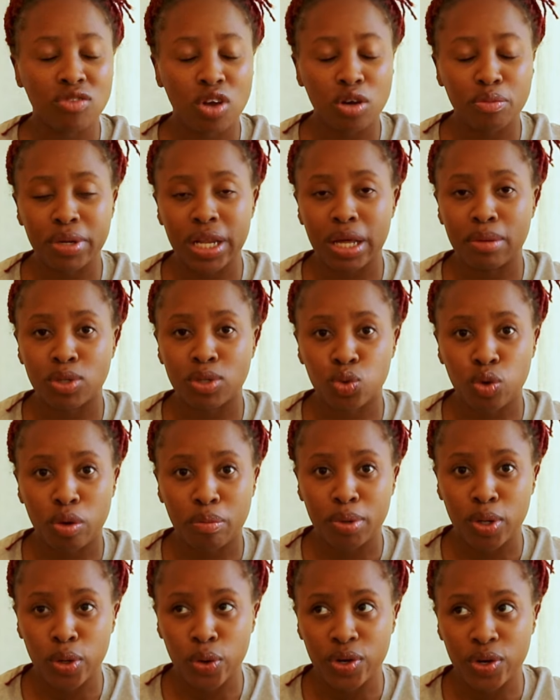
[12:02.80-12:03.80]
not been able to
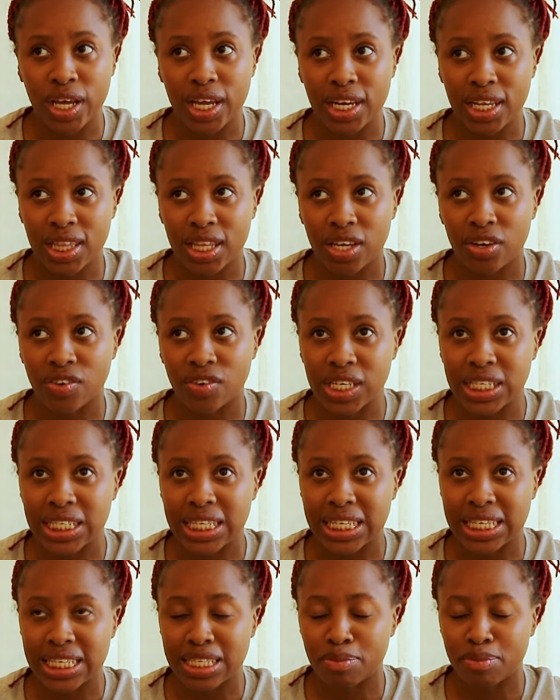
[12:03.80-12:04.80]
upload anything
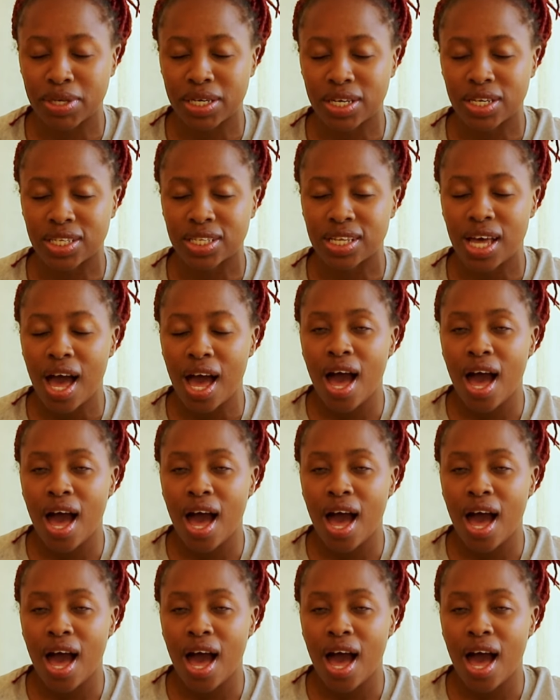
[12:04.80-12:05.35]
recently is because